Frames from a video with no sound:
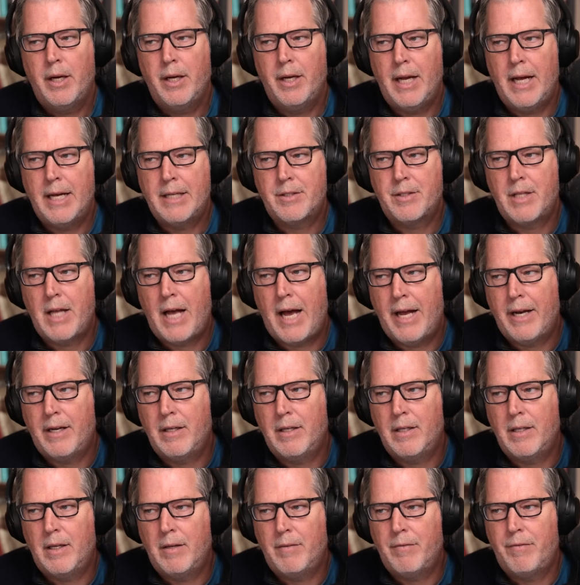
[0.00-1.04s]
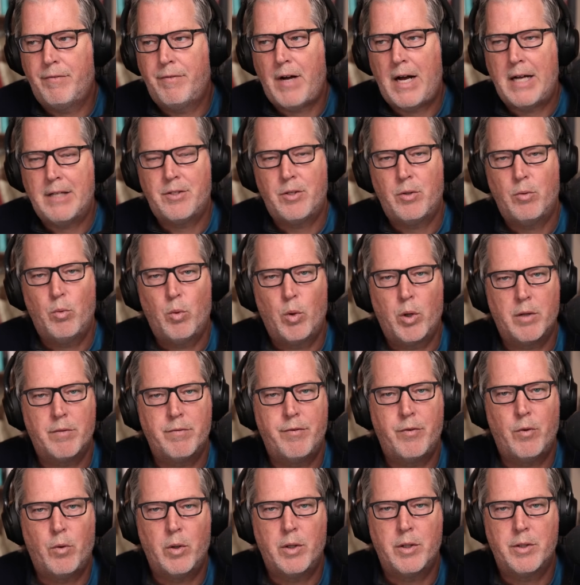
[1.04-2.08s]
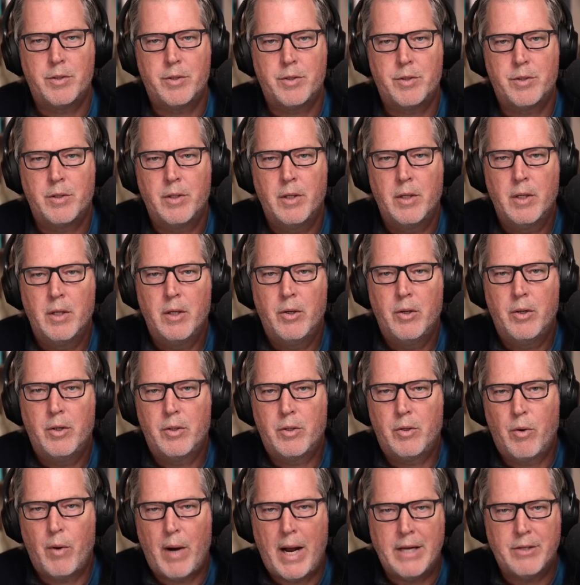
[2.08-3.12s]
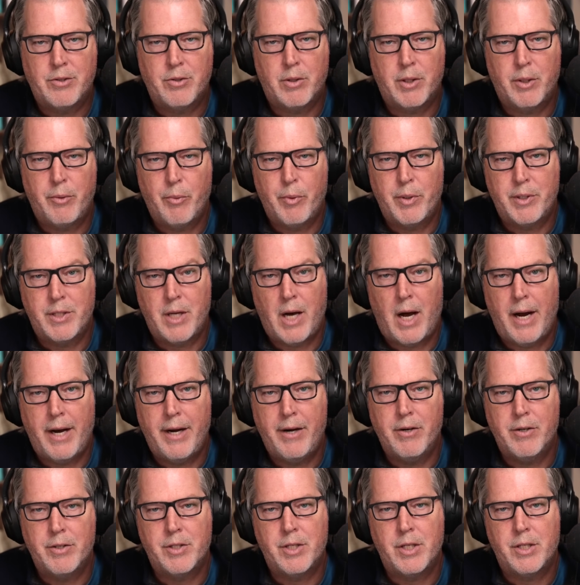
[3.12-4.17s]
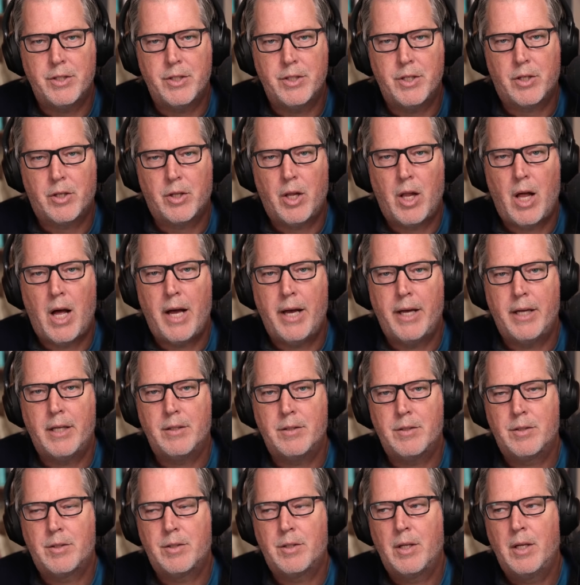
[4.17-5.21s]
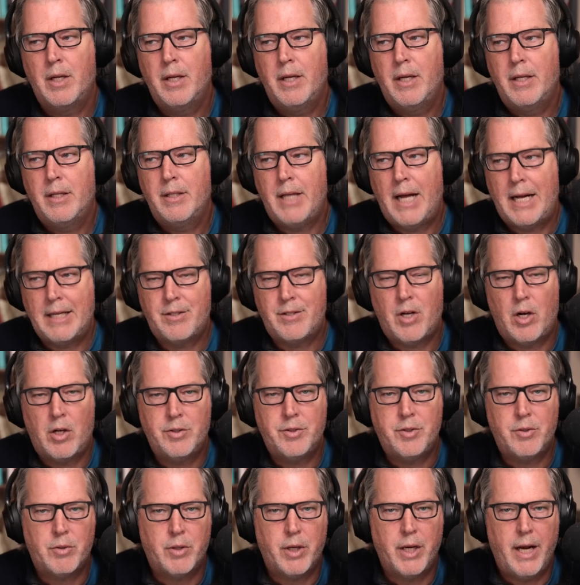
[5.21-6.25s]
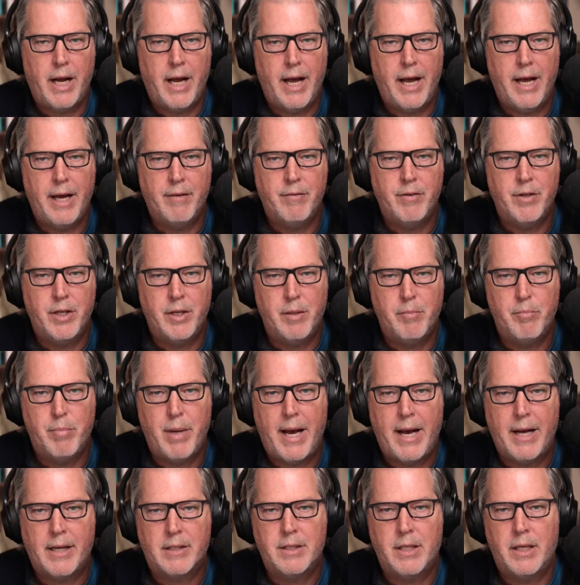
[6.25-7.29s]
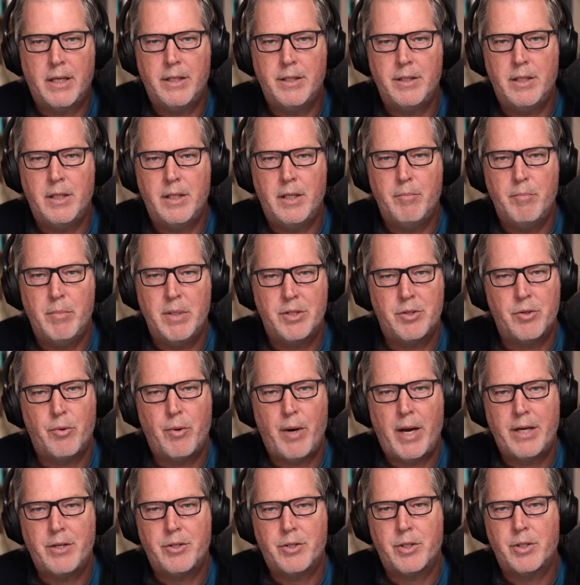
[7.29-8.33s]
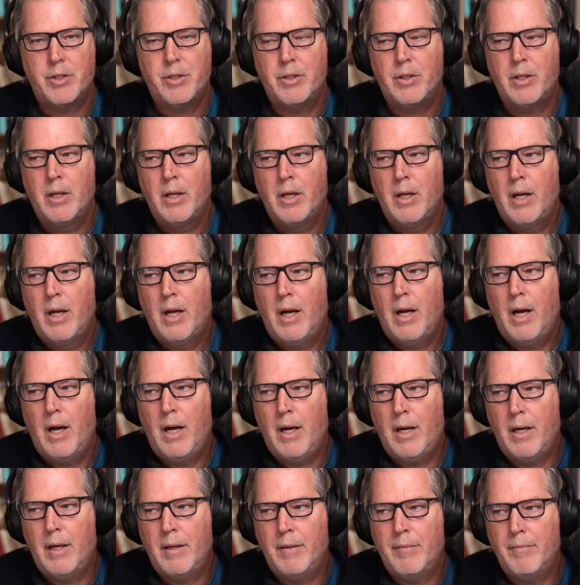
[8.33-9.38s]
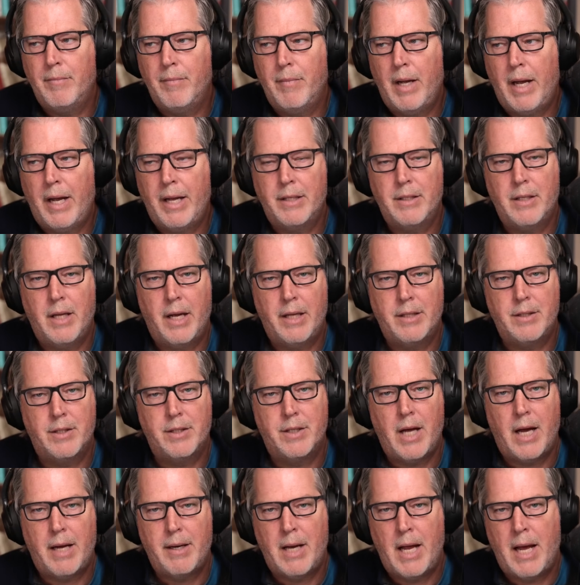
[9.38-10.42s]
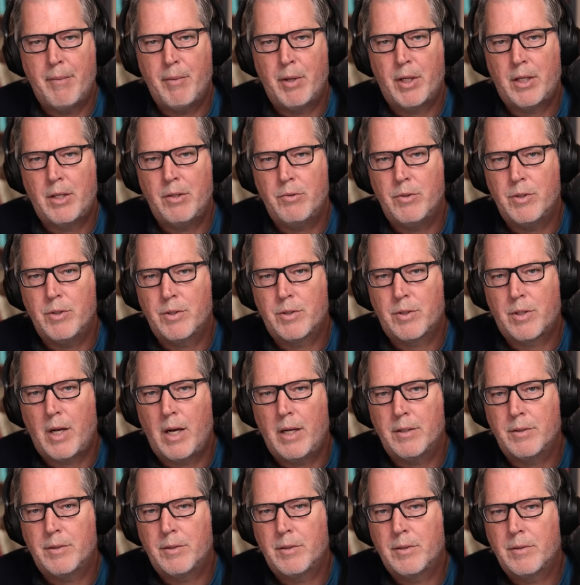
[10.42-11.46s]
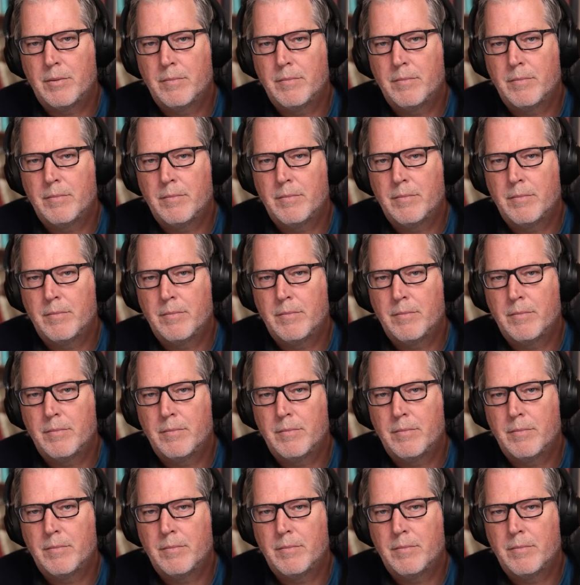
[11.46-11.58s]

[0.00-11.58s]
as that fossil workforce gradually retires and declines, that's also going to have an impact on immiseration and the dynamic you discuss.